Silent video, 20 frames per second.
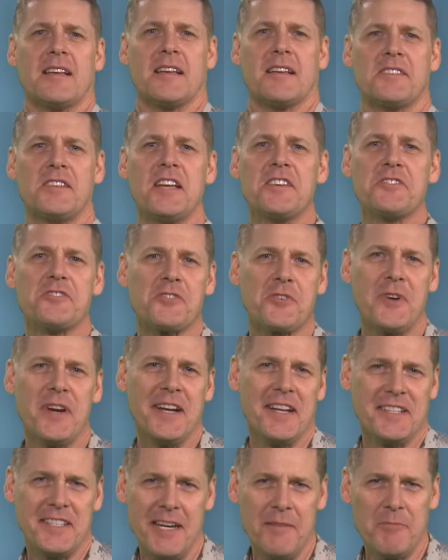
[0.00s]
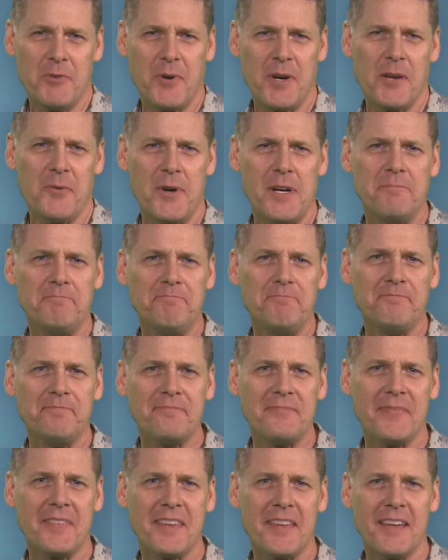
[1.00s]
Season's greeting, Team 21.
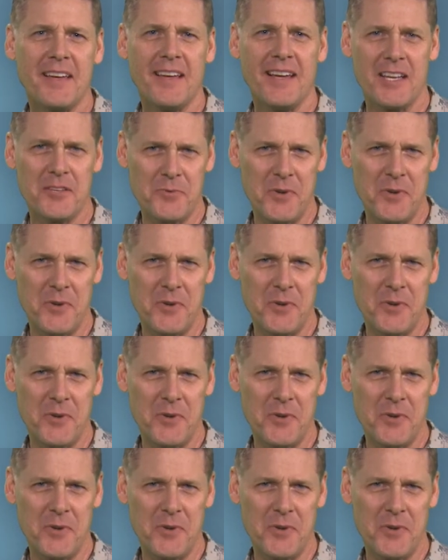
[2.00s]
As